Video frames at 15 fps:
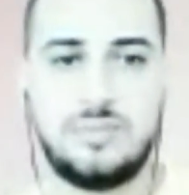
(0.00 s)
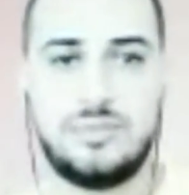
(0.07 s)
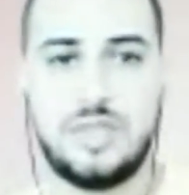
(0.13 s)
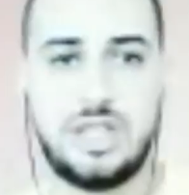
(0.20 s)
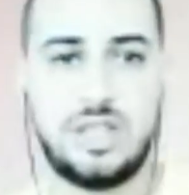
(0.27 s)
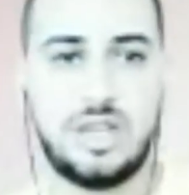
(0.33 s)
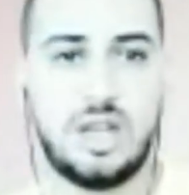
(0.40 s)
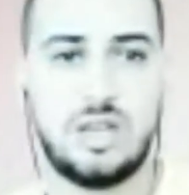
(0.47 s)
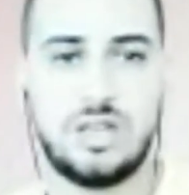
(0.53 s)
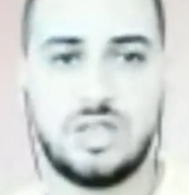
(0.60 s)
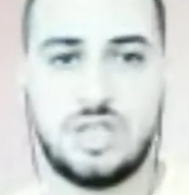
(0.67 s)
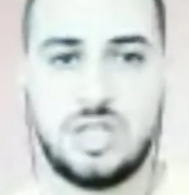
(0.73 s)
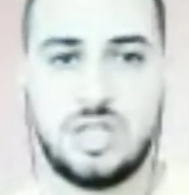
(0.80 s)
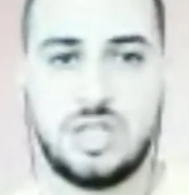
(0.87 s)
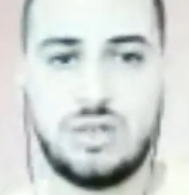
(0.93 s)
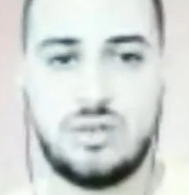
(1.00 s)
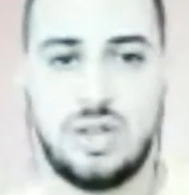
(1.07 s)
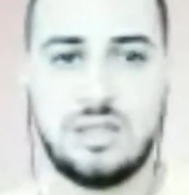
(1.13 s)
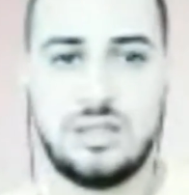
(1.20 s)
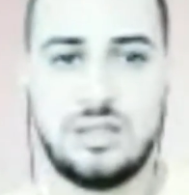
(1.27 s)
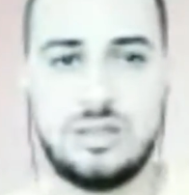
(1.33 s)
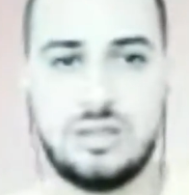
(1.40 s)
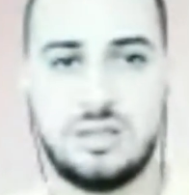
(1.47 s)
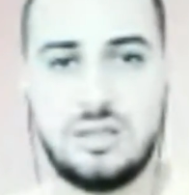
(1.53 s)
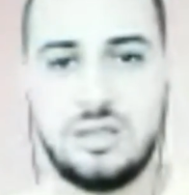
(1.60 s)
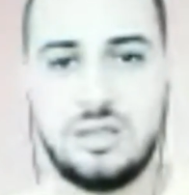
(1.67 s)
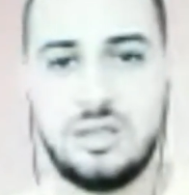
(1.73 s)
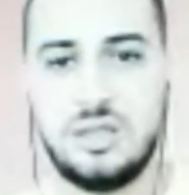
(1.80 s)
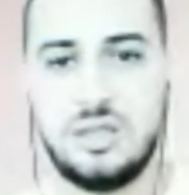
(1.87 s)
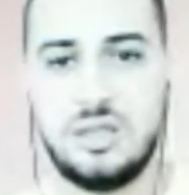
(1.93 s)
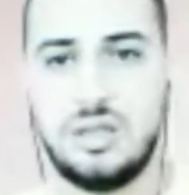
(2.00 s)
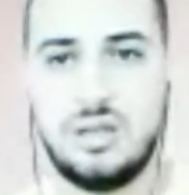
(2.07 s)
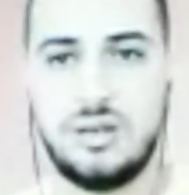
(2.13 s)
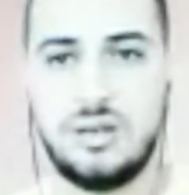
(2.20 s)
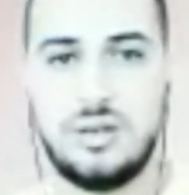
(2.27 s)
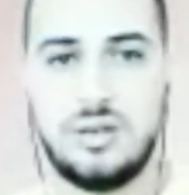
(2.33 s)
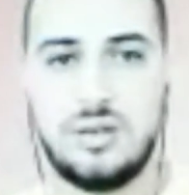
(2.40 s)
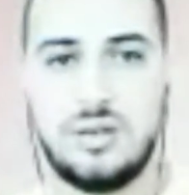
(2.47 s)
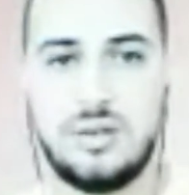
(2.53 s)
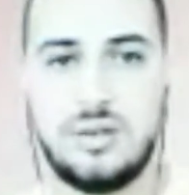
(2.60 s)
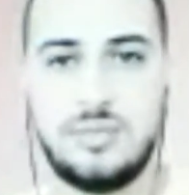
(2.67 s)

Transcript: technology related, uh,